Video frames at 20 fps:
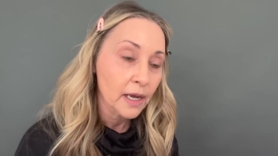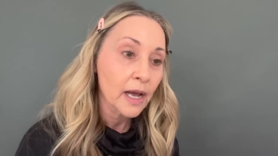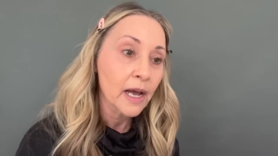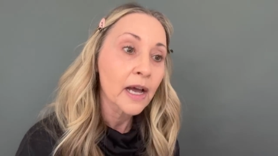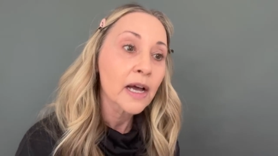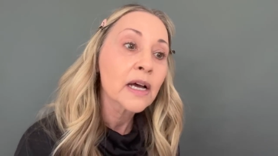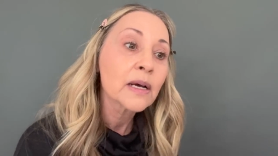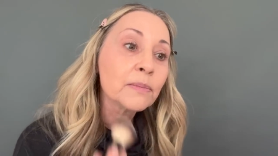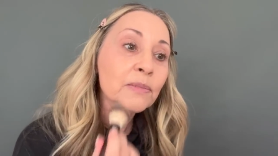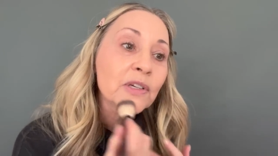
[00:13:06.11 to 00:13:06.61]

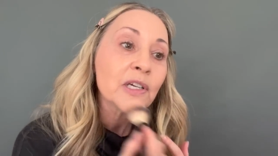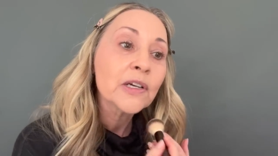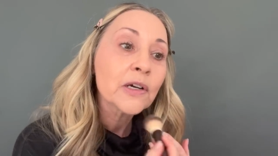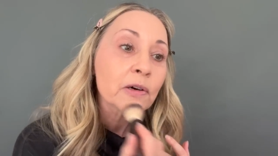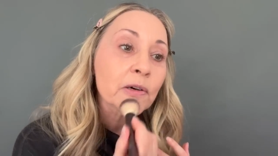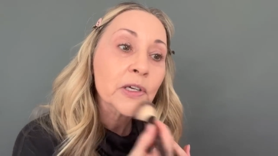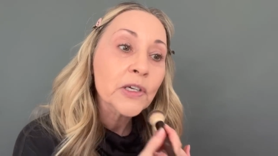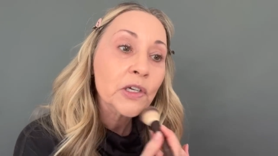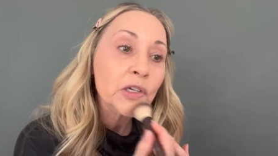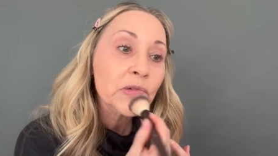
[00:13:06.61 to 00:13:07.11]
um, you know,
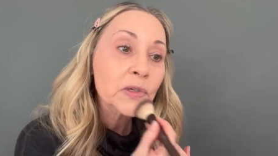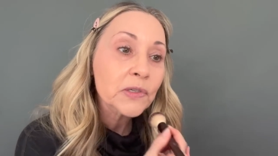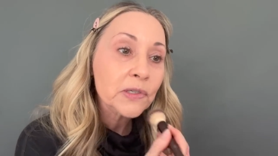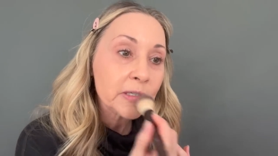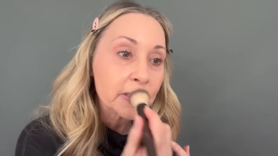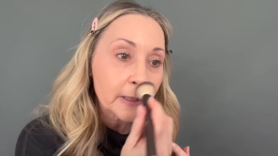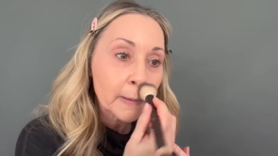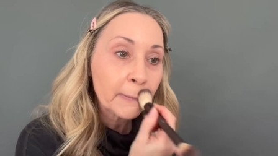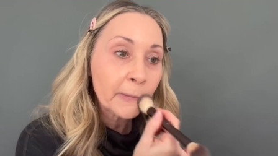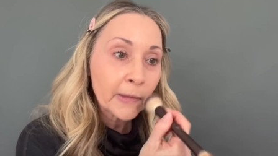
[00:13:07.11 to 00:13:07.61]
use
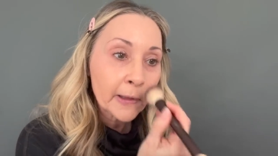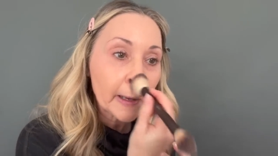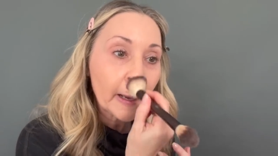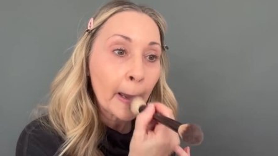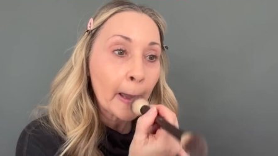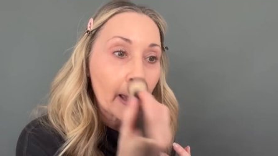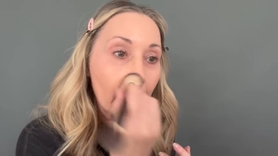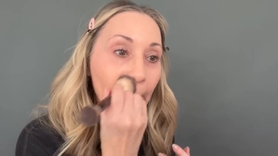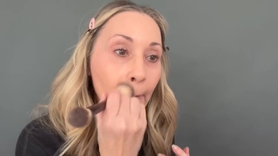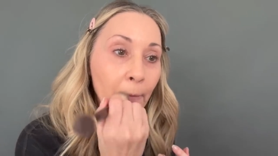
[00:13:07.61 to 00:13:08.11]
something
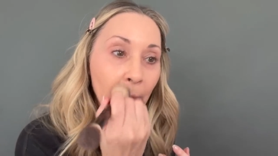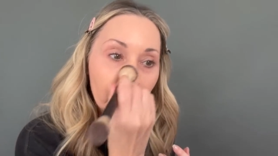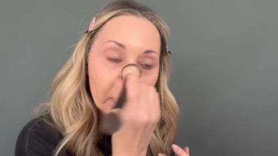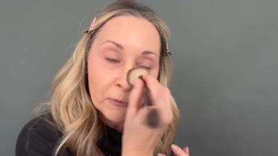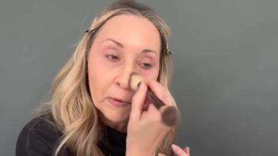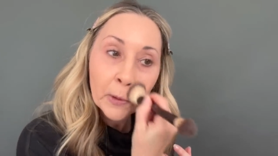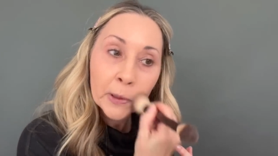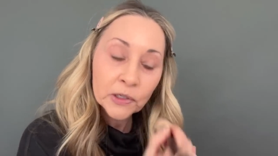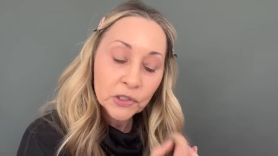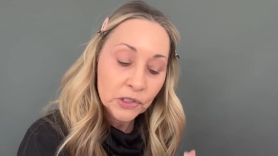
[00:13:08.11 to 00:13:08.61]
up
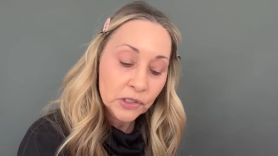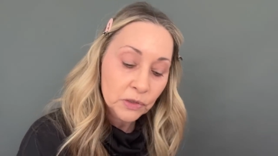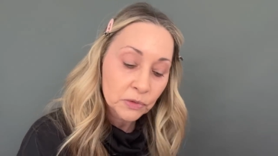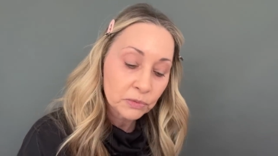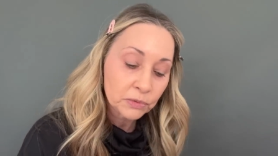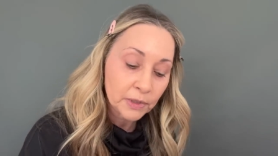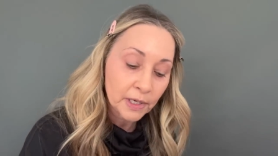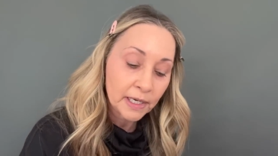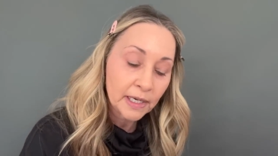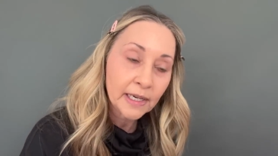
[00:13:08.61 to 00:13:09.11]
before just
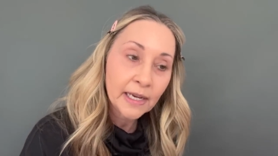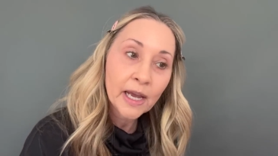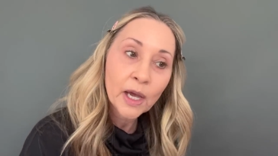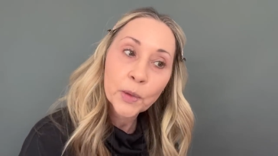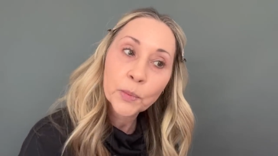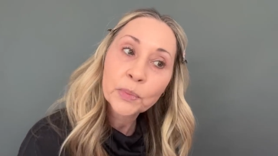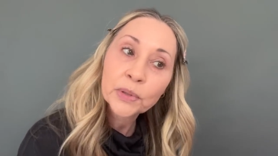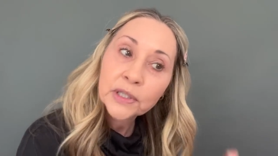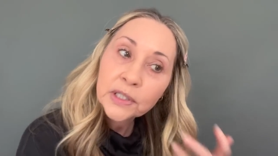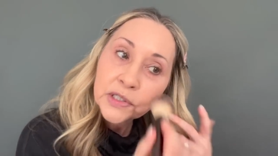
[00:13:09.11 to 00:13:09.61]
running out
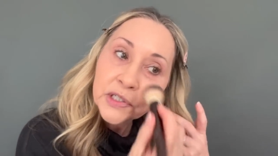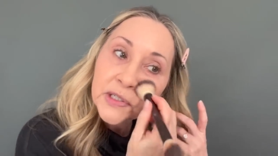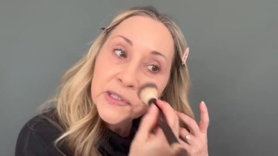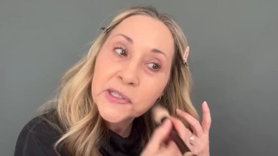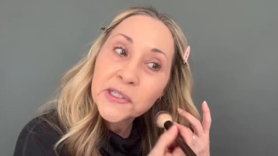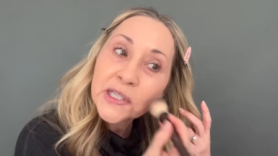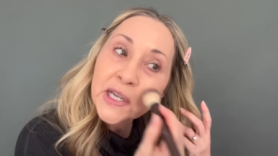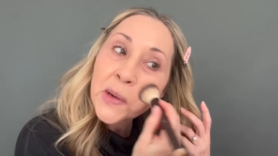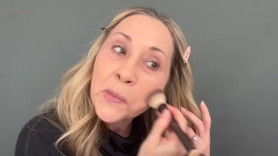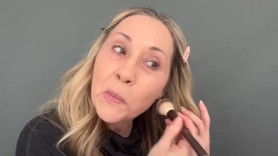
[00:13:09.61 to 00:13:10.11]
and
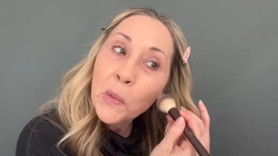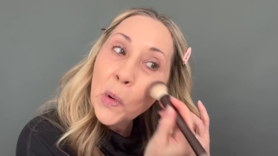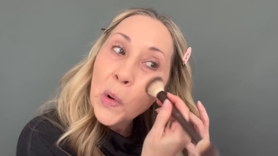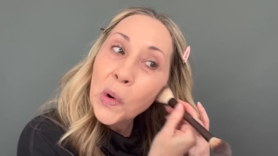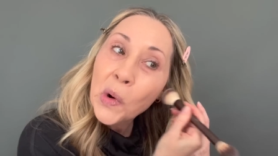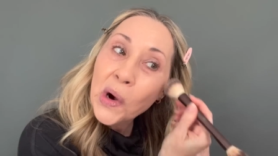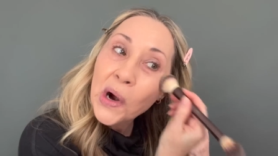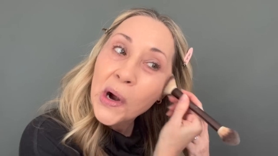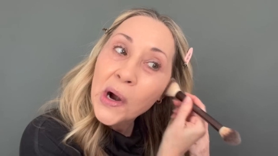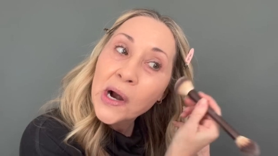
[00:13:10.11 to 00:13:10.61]
purchasing
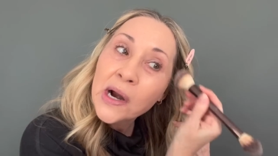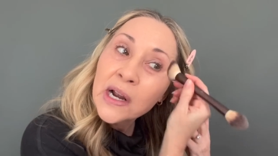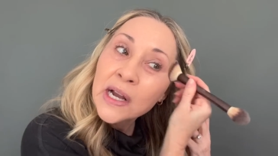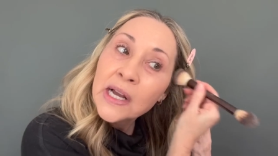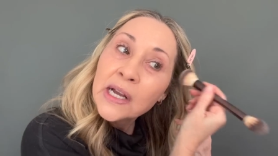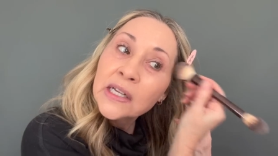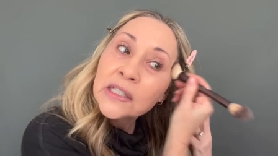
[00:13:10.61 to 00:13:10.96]
more.